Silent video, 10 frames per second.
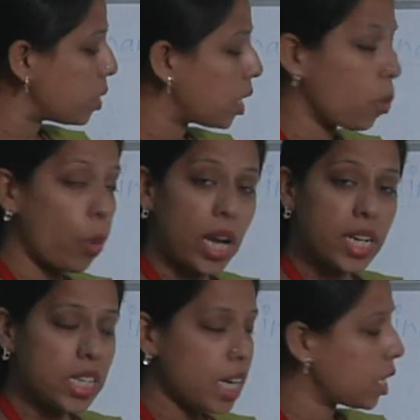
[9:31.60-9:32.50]
with the
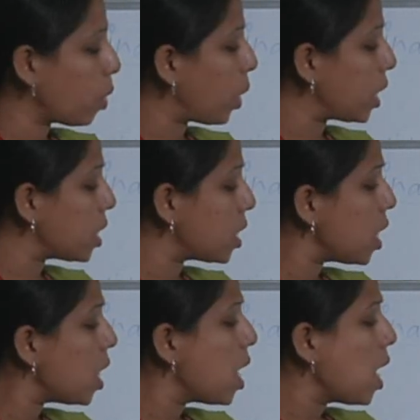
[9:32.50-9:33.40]
quality and the
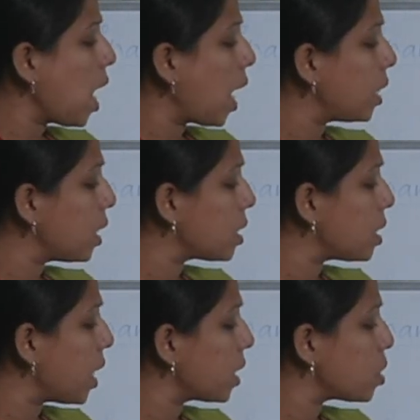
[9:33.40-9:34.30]
quantity. And
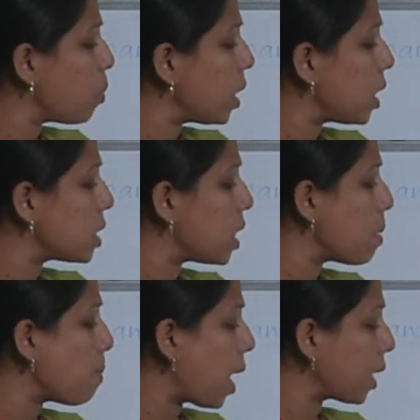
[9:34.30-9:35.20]
the next one is
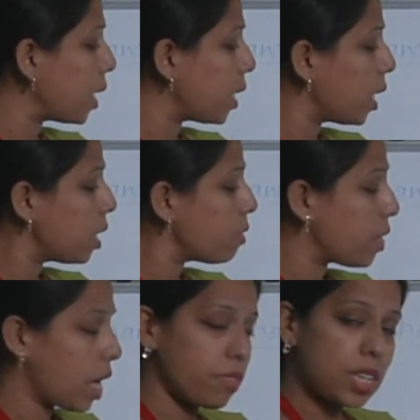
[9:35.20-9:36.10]
the marketing.
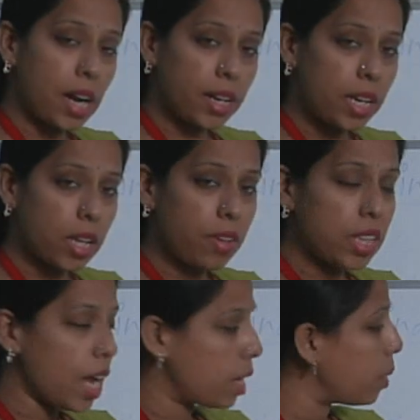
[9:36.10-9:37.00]
We have started giving
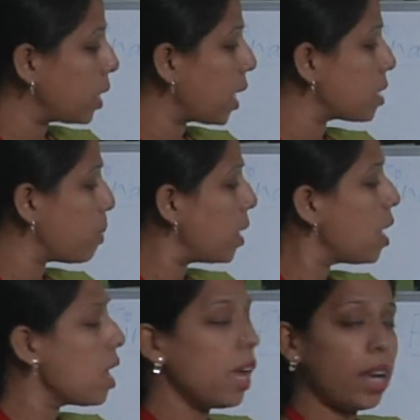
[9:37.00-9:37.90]
the
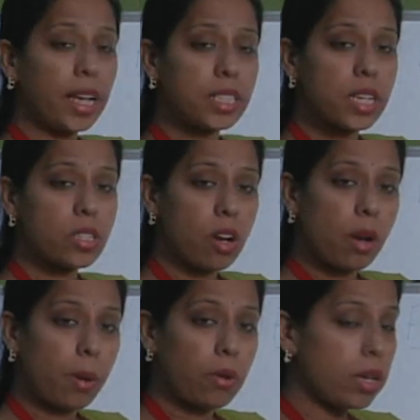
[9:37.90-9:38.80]
advertisement. Next is all
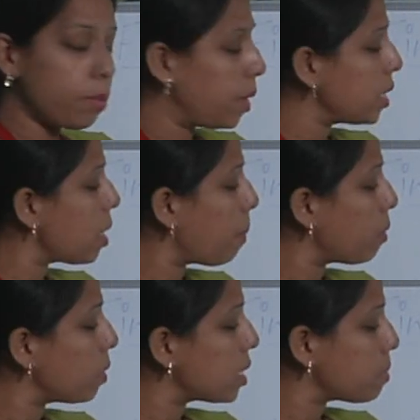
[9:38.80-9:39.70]
about based
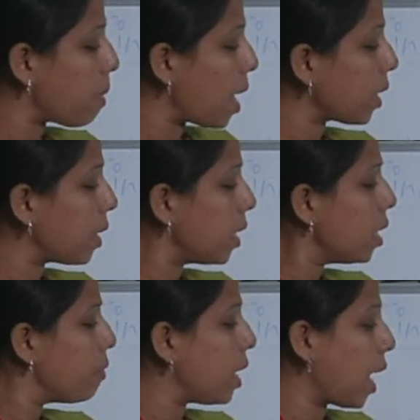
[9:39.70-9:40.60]
upon this
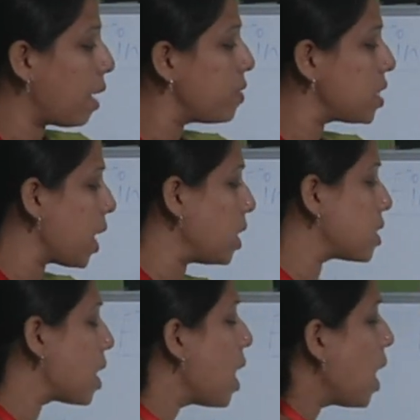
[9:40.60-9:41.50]
marketing, we'll have
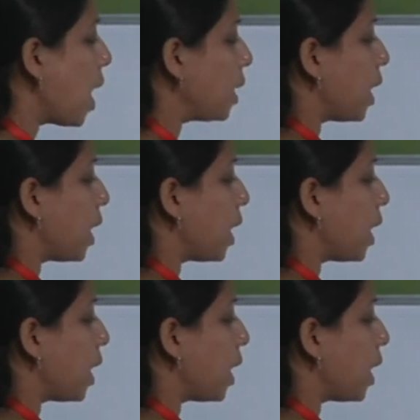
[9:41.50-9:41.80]
sales. And